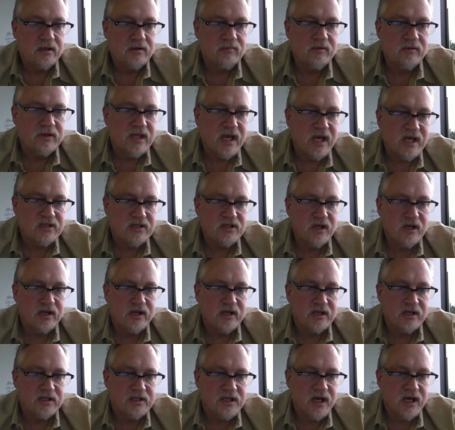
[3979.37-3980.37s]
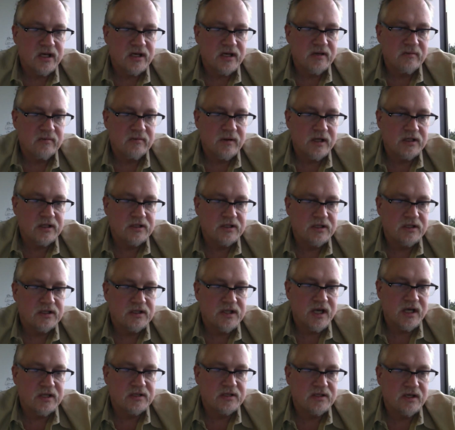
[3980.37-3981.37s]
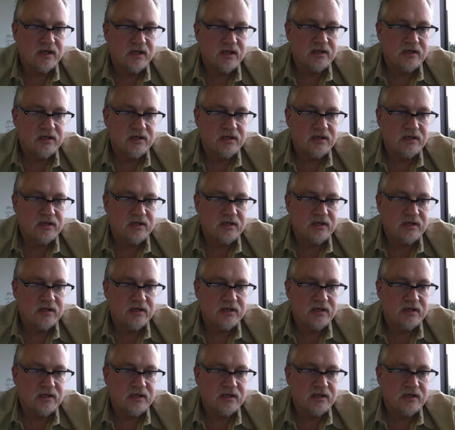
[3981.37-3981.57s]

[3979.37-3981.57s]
But that's not going to tell you much because that's a